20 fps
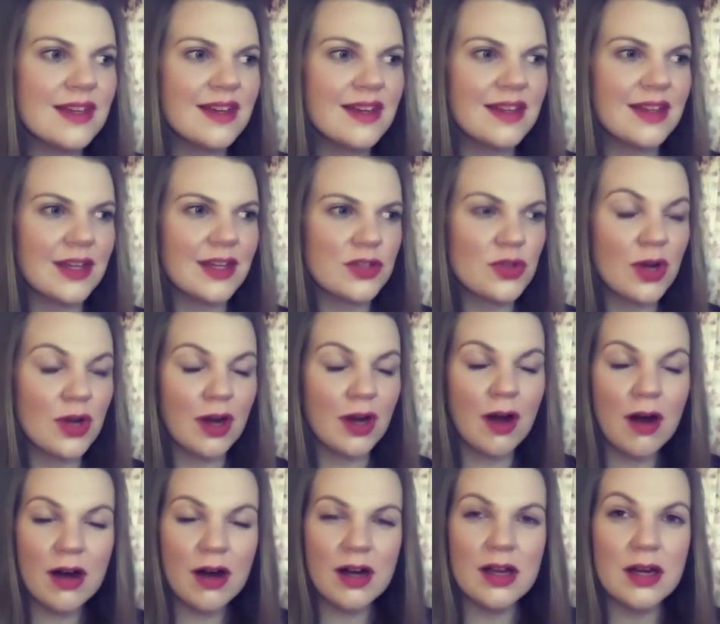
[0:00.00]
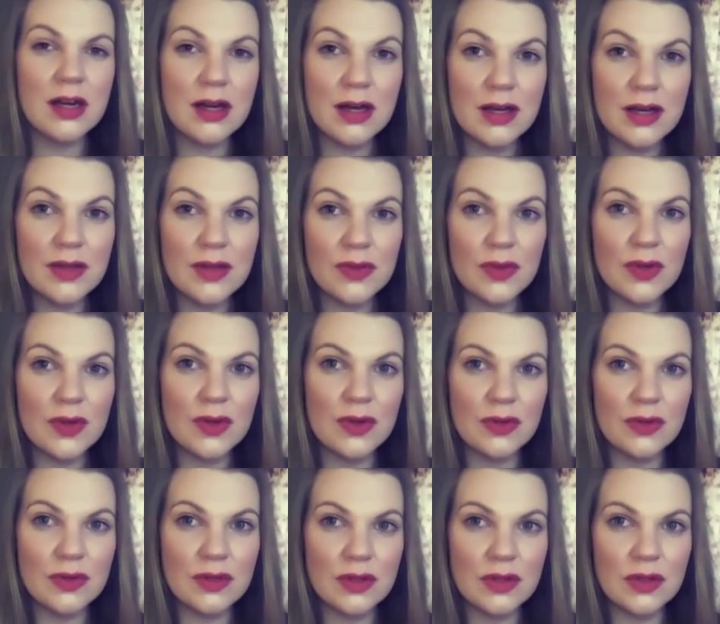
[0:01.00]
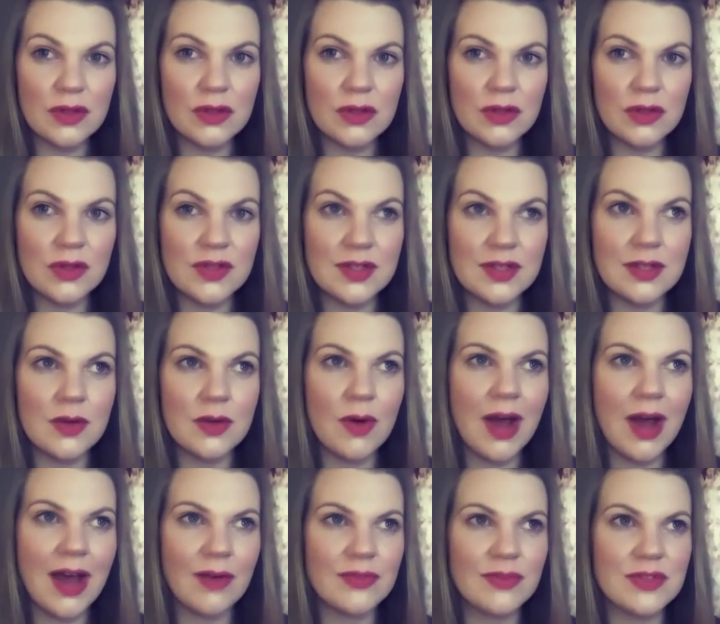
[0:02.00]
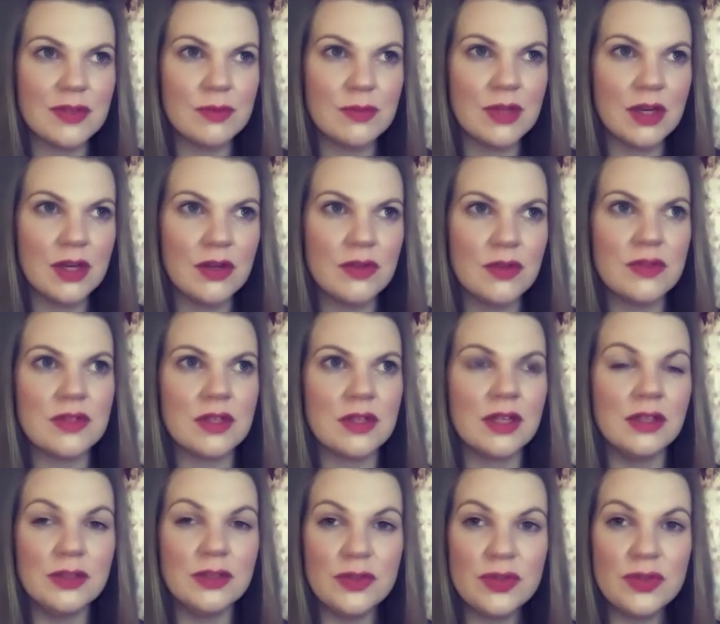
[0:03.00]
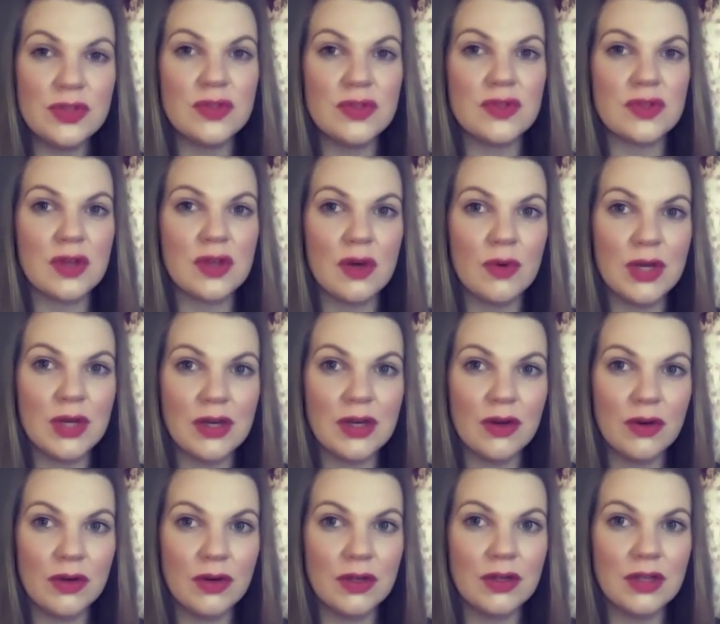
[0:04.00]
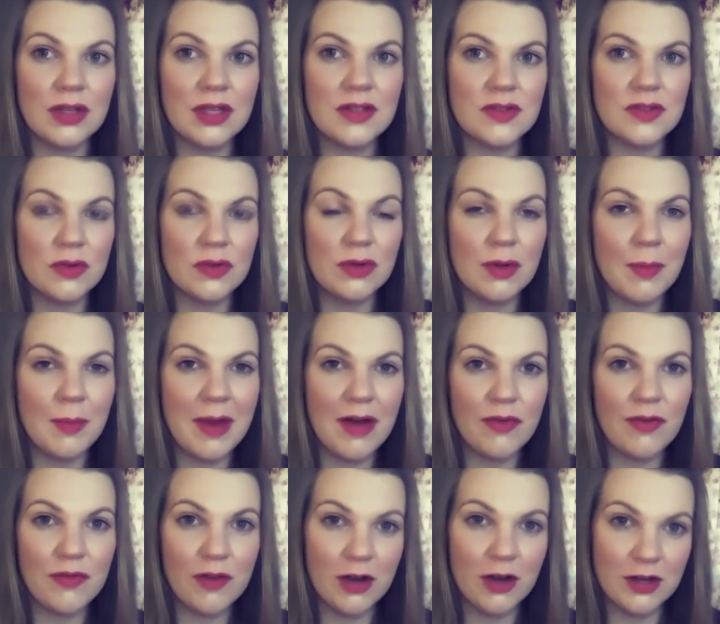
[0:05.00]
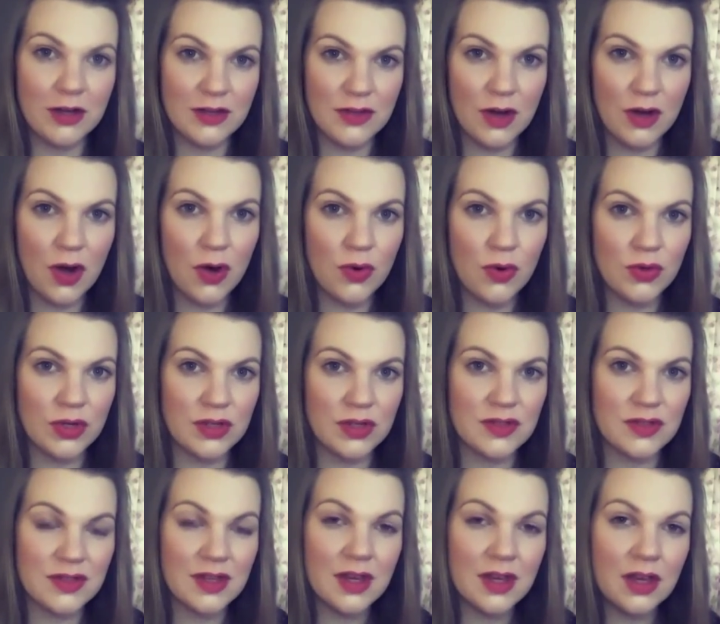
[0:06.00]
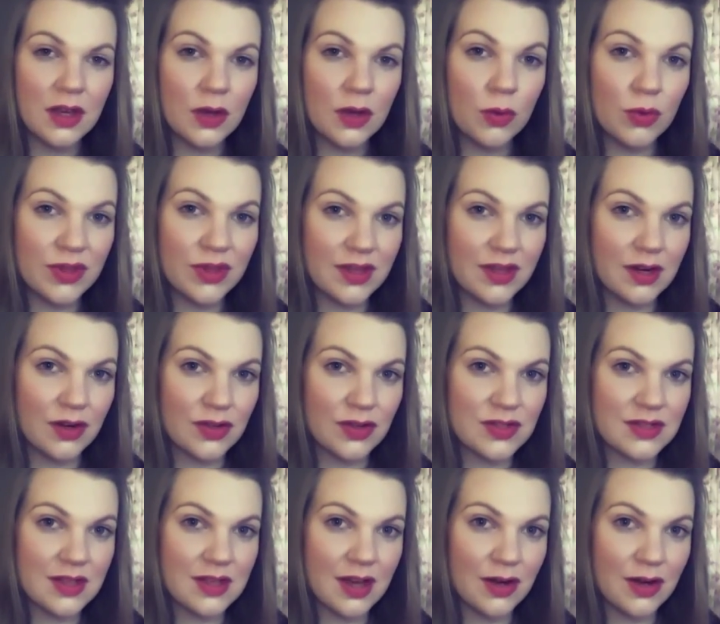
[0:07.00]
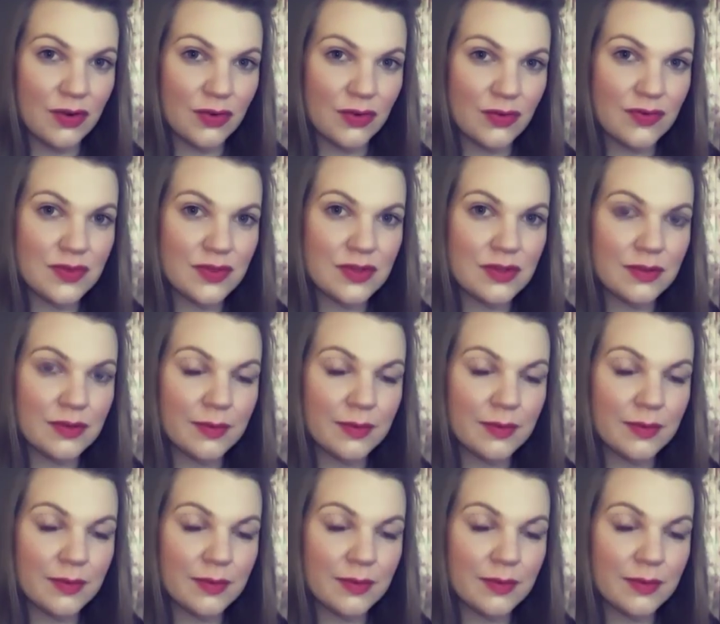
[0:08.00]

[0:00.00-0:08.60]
that's trying to highlight that you still have some of those illusions going on. It's all about finding the wholeness within ourselves.